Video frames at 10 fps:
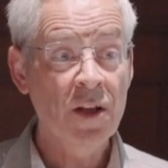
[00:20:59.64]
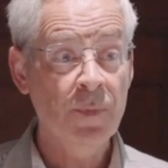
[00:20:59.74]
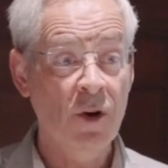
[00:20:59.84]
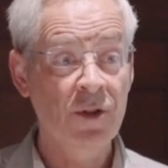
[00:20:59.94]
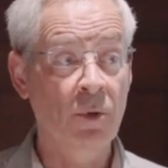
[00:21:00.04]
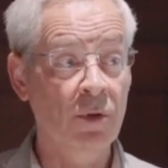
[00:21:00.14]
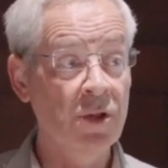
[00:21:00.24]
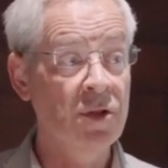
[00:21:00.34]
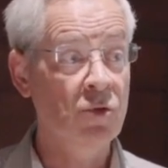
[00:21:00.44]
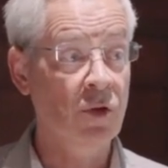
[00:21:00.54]
as possible,
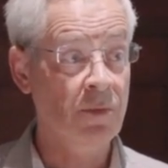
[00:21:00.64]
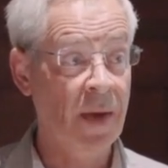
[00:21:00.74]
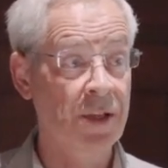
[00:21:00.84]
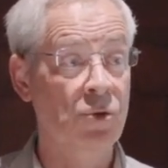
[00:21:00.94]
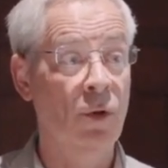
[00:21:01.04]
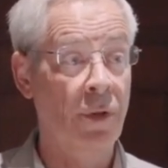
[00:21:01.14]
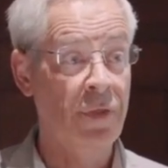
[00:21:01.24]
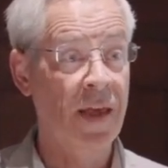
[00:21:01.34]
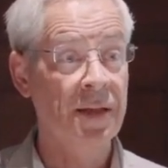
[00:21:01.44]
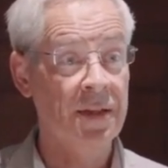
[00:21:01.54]
you just want to make sure that
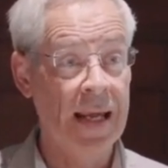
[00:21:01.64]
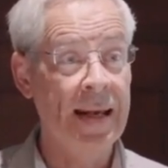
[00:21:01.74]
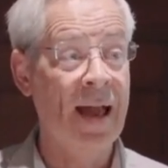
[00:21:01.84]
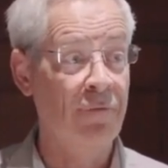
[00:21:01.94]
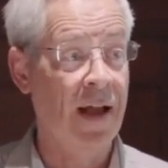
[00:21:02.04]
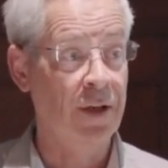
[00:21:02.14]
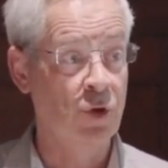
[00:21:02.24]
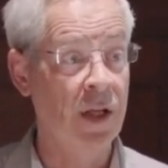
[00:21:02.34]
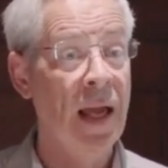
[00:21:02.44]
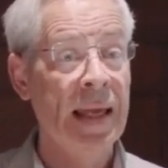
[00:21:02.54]
things in that
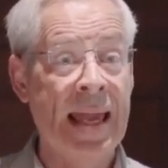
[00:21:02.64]
factory